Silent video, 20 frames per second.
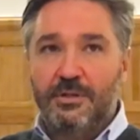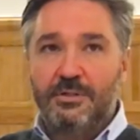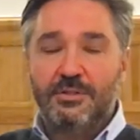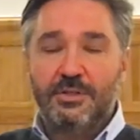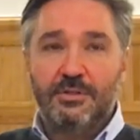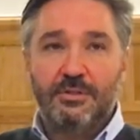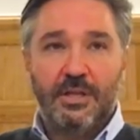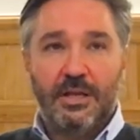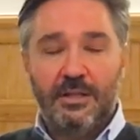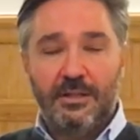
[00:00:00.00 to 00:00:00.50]
you are
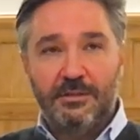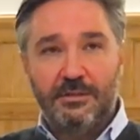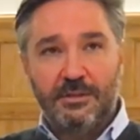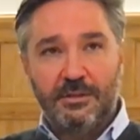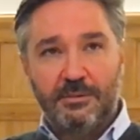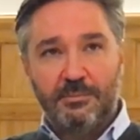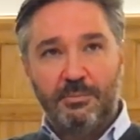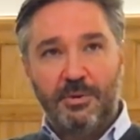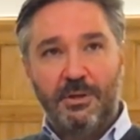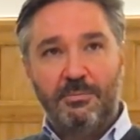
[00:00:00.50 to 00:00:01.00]
so talented,
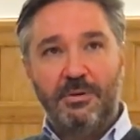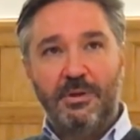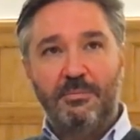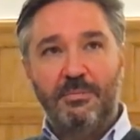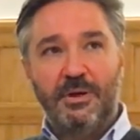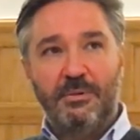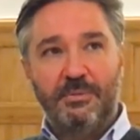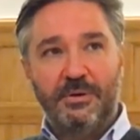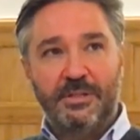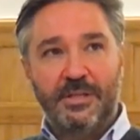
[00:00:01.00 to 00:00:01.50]
blah, blah,
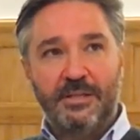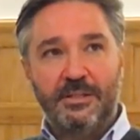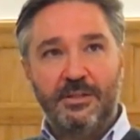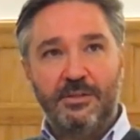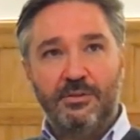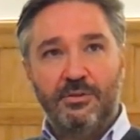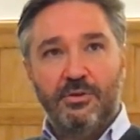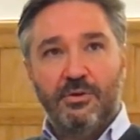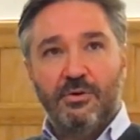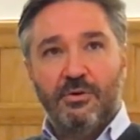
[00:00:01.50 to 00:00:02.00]
blah. But I
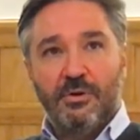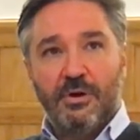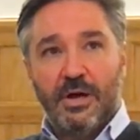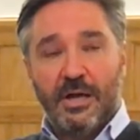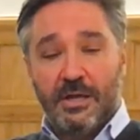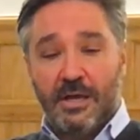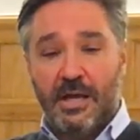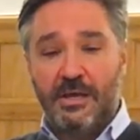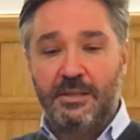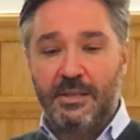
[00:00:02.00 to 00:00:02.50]
didn't know,
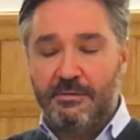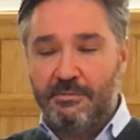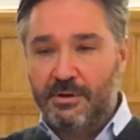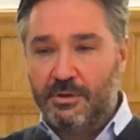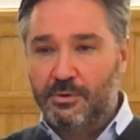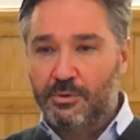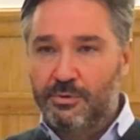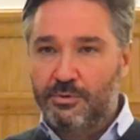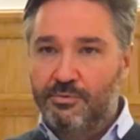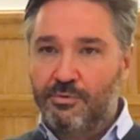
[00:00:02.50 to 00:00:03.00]
I never
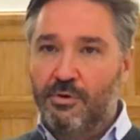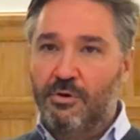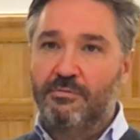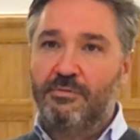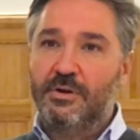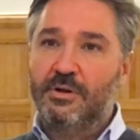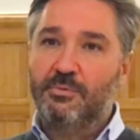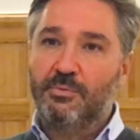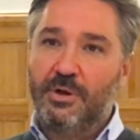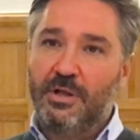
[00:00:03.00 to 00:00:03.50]
could draw
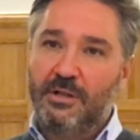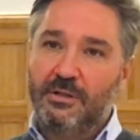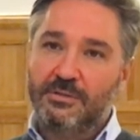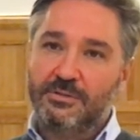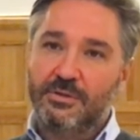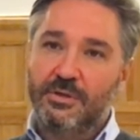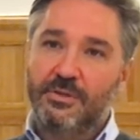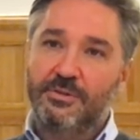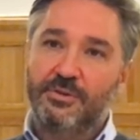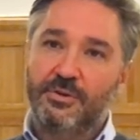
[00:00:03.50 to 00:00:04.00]
very well,
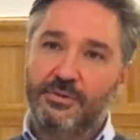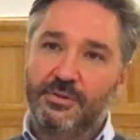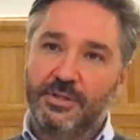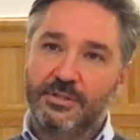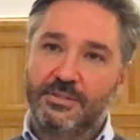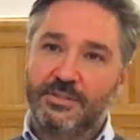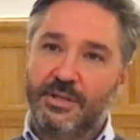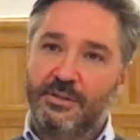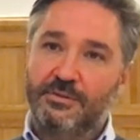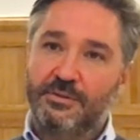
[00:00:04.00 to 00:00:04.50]
so I thought
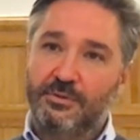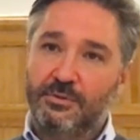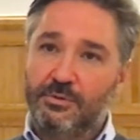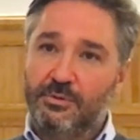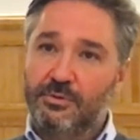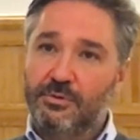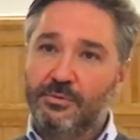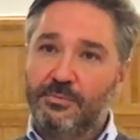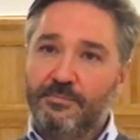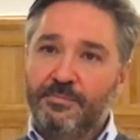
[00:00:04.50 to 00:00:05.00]
that's nothing to
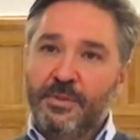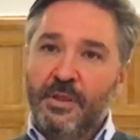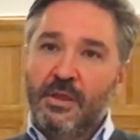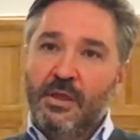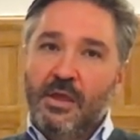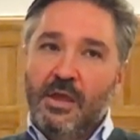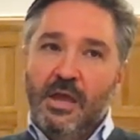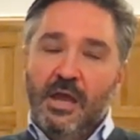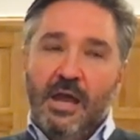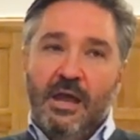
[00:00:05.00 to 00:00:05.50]
do.
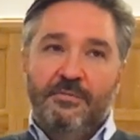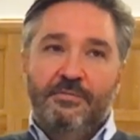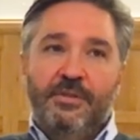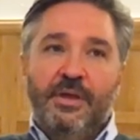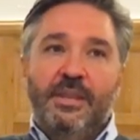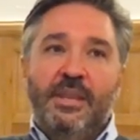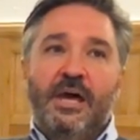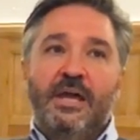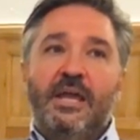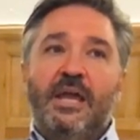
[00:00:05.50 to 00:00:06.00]
And
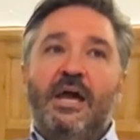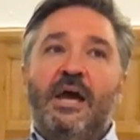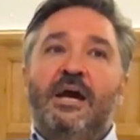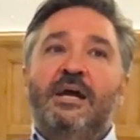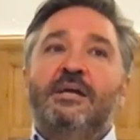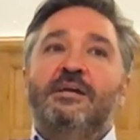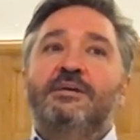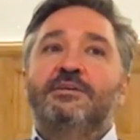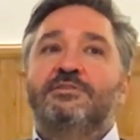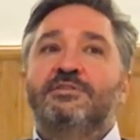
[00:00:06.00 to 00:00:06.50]
then
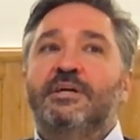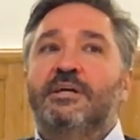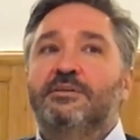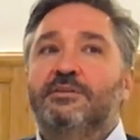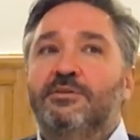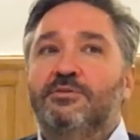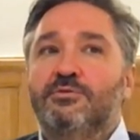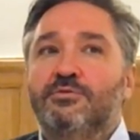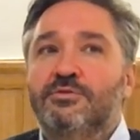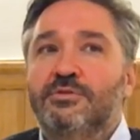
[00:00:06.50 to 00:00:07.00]
I
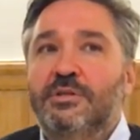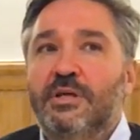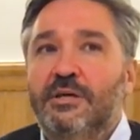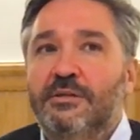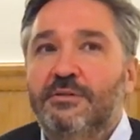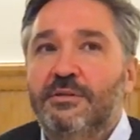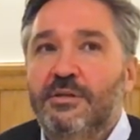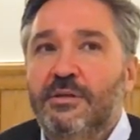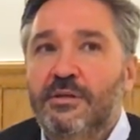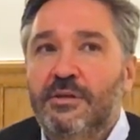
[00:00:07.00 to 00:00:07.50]
started to
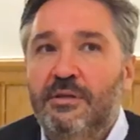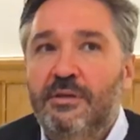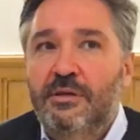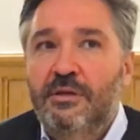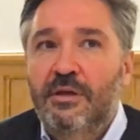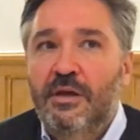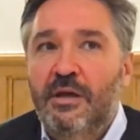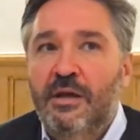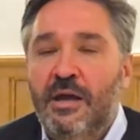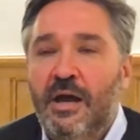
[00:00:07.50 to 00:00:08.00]
study
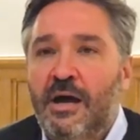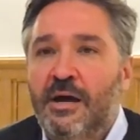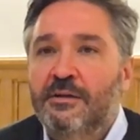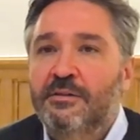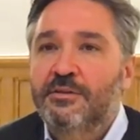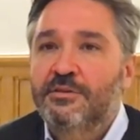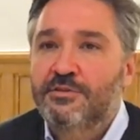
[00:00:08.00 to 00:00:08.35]
art